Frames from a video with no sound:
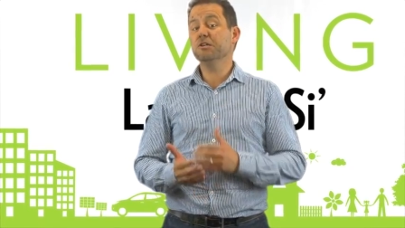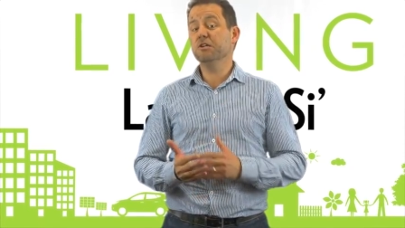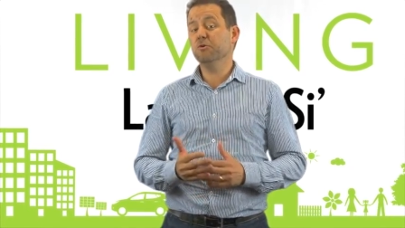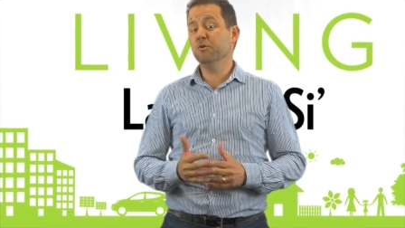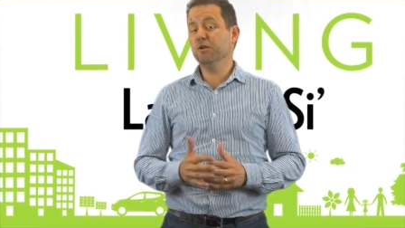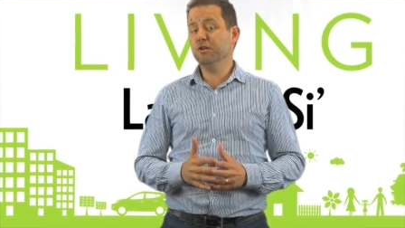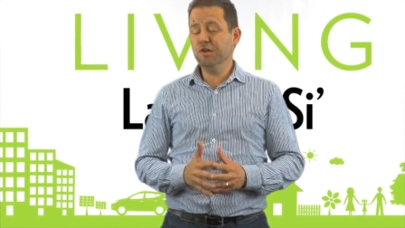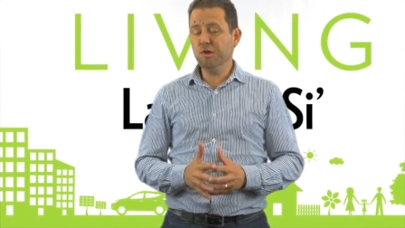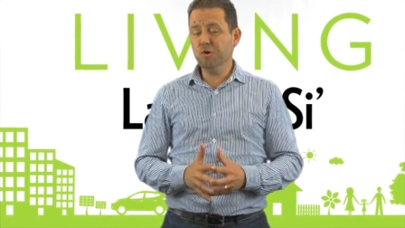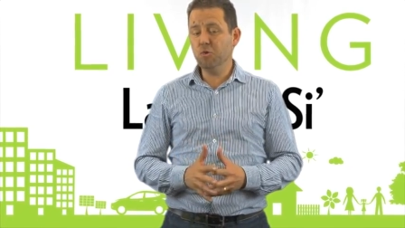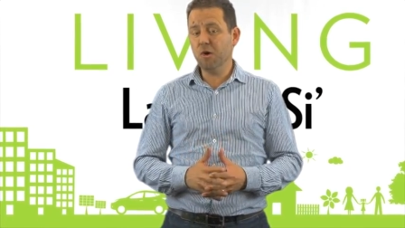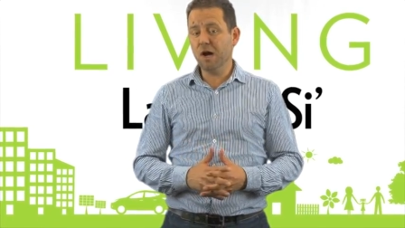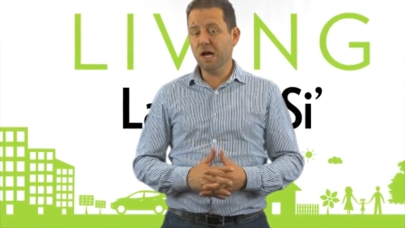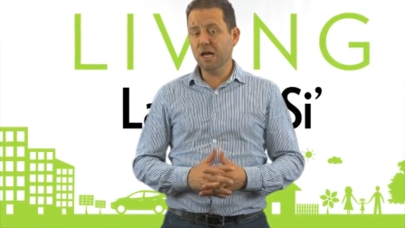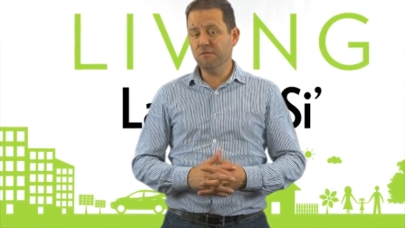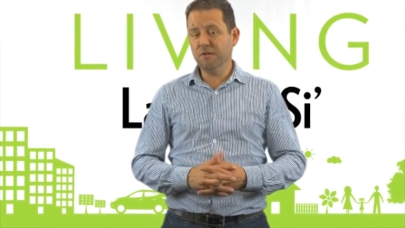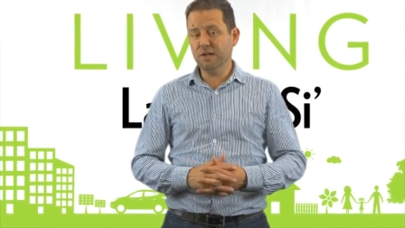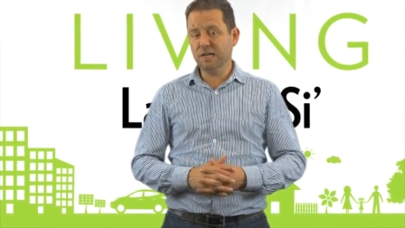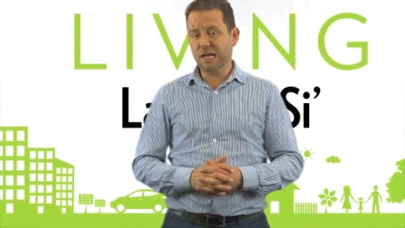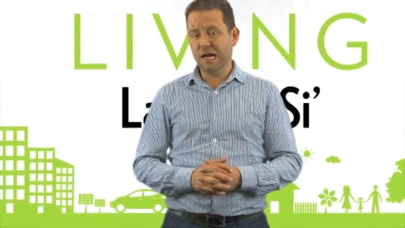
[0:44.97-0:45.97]
you a new
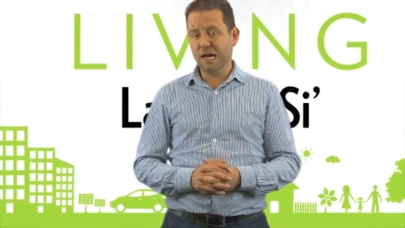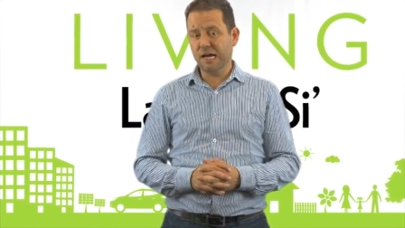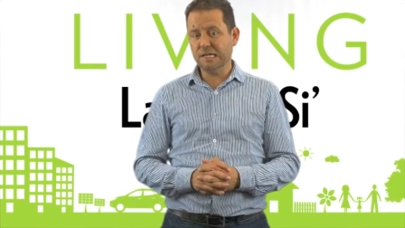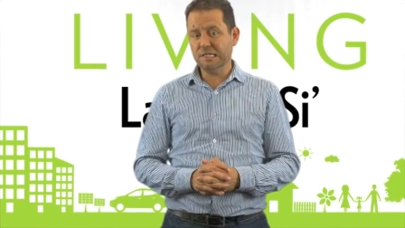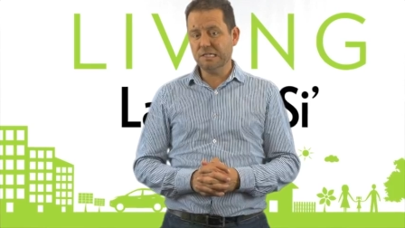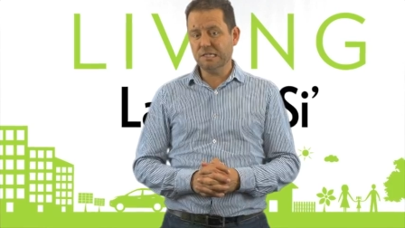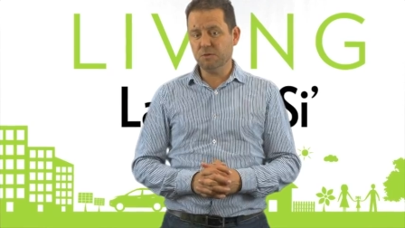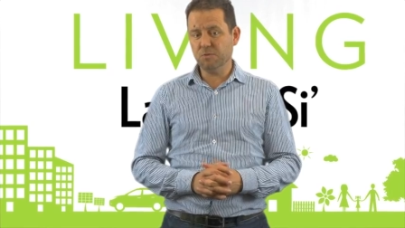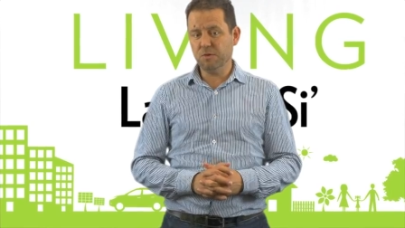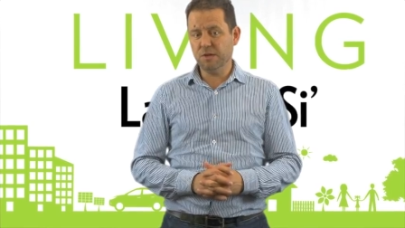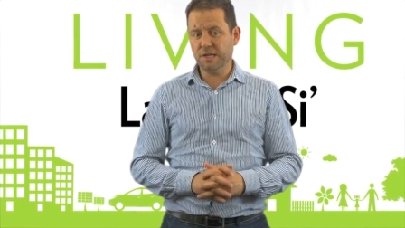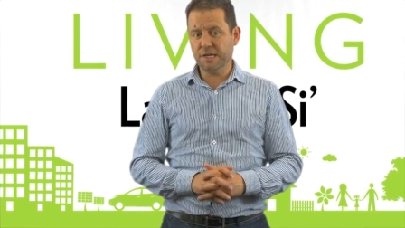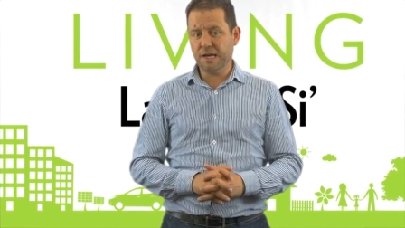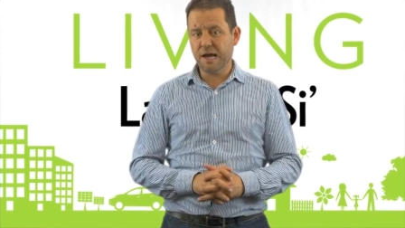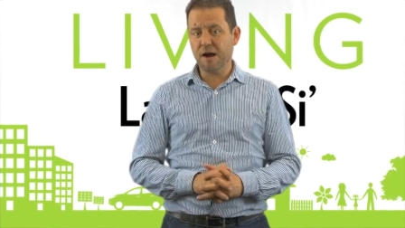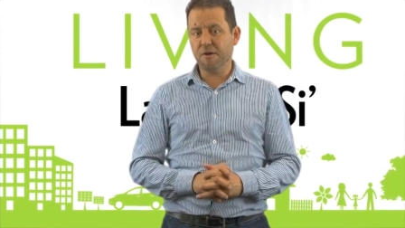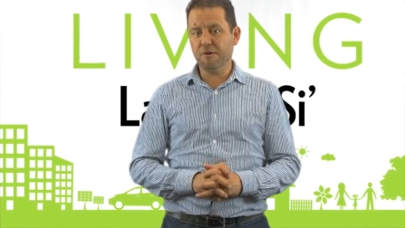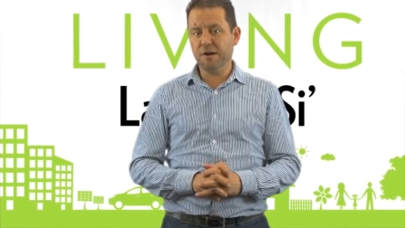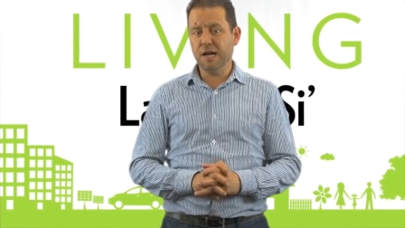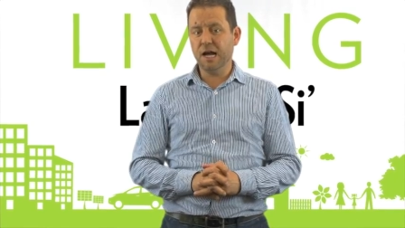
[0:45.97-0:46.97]
way of engaging with
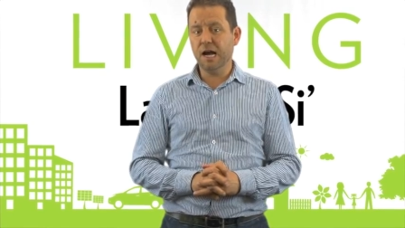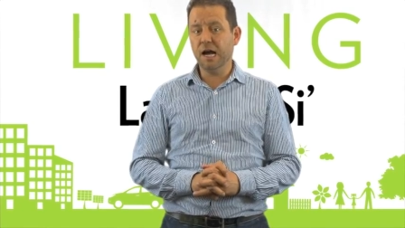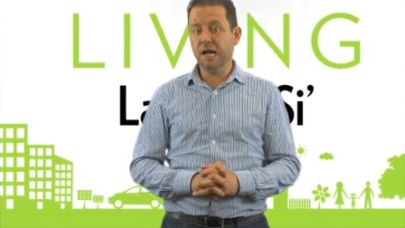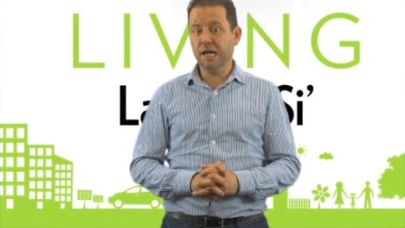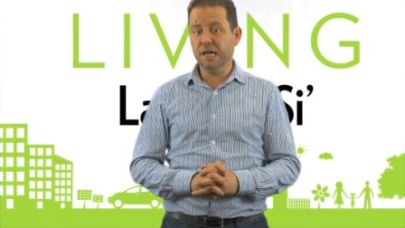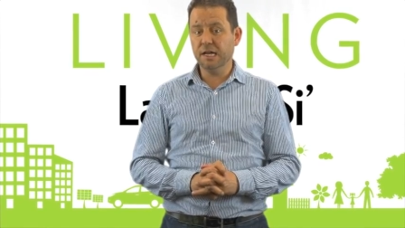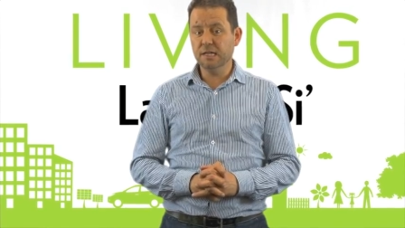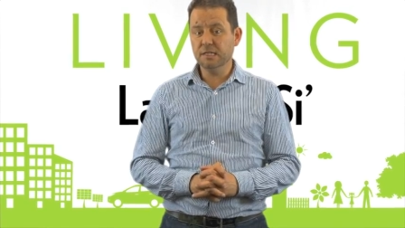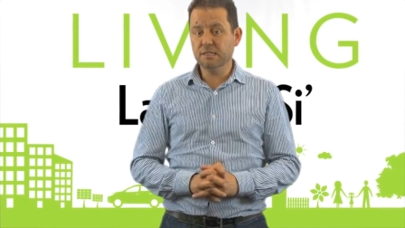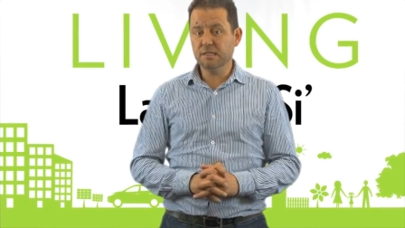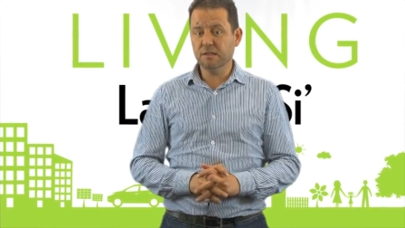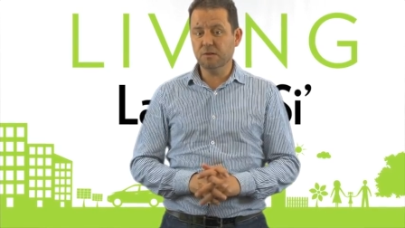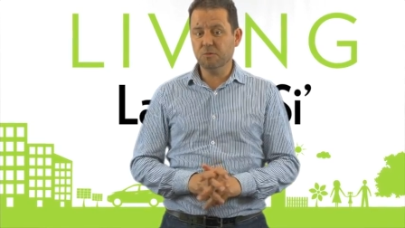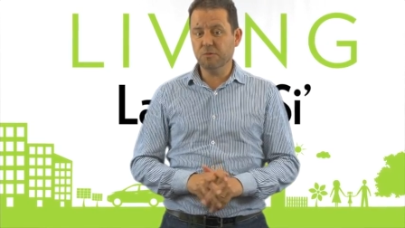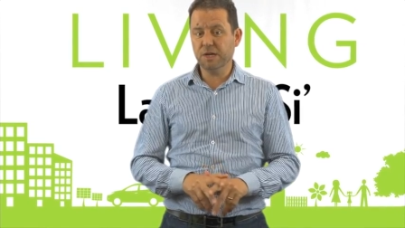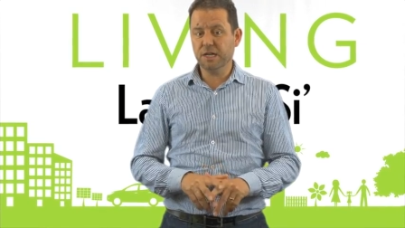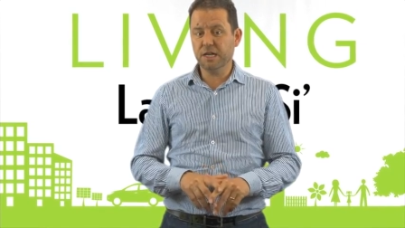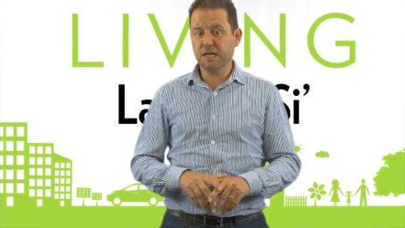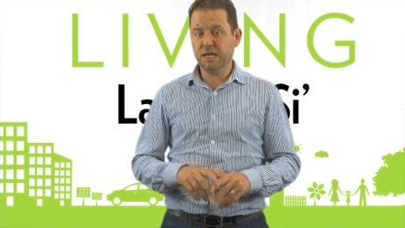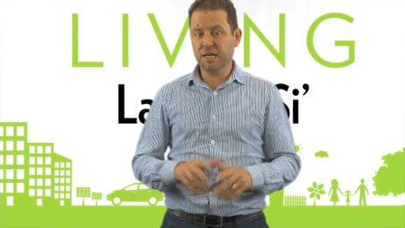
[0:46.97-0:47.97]
EREA so that
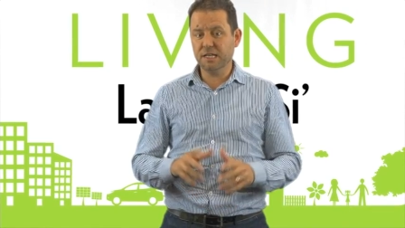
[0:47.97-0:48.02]
we can